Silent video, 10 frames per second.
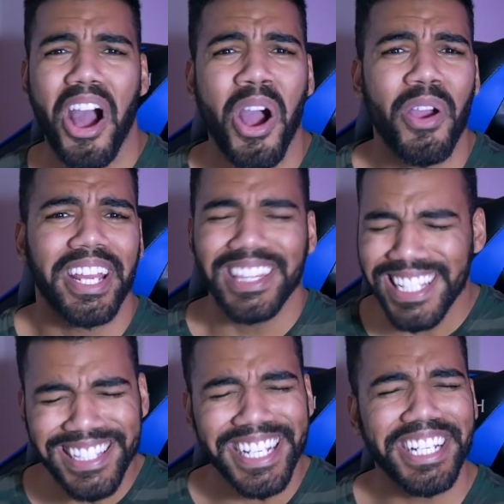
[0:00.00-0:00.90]
All right,
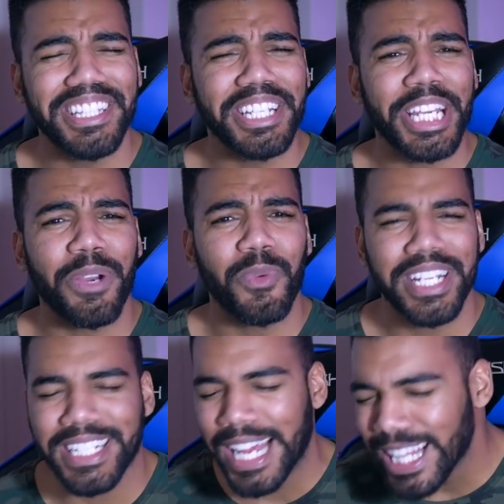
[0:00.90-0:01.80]
let's take a look at
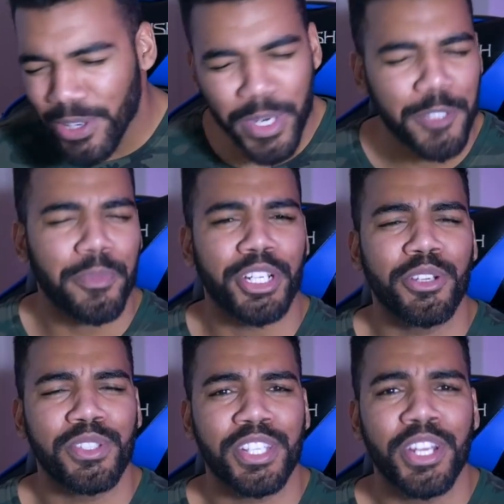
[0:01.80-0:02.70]
what Delaware is
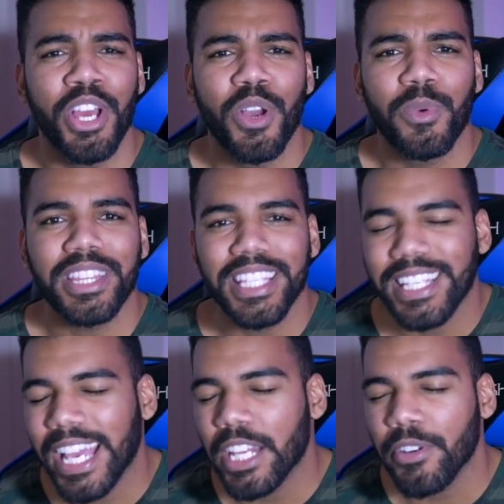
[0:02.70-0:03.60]
producing with the
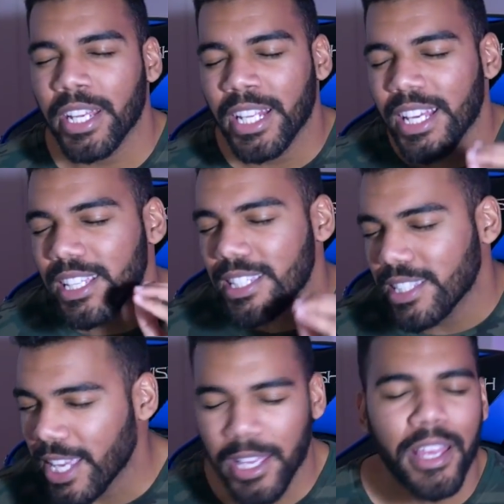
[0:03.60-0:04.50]
Gatorade
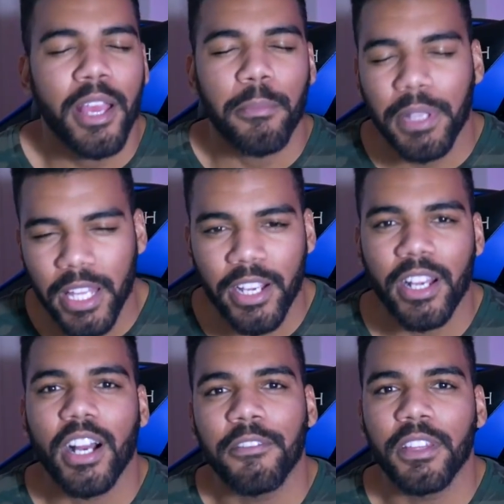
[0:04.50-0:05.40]
State
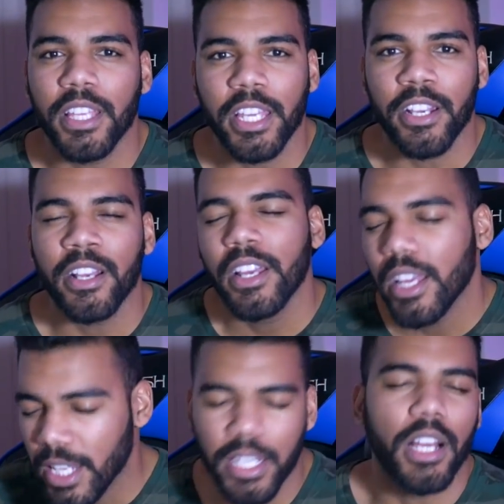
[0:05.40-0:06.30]
Player of the Year
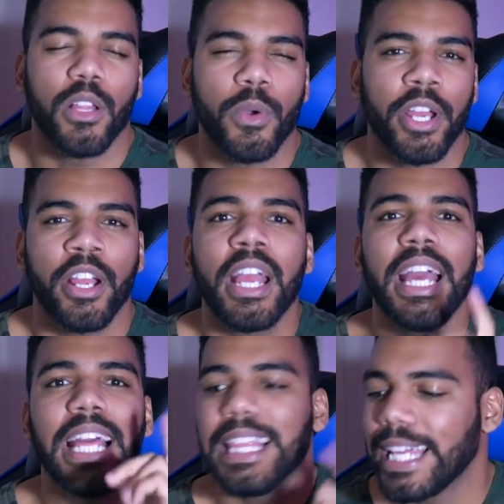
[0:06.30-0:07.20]
in Delaware.
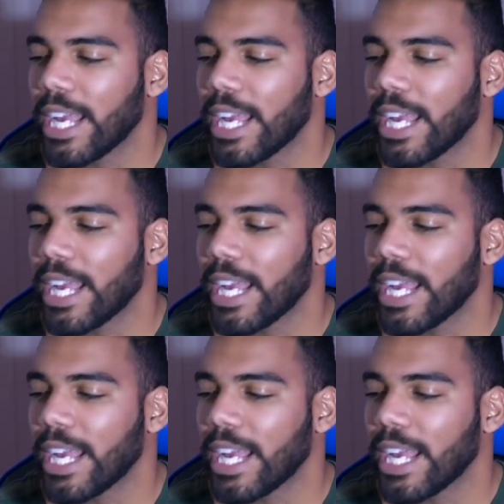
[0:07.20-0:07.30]
Let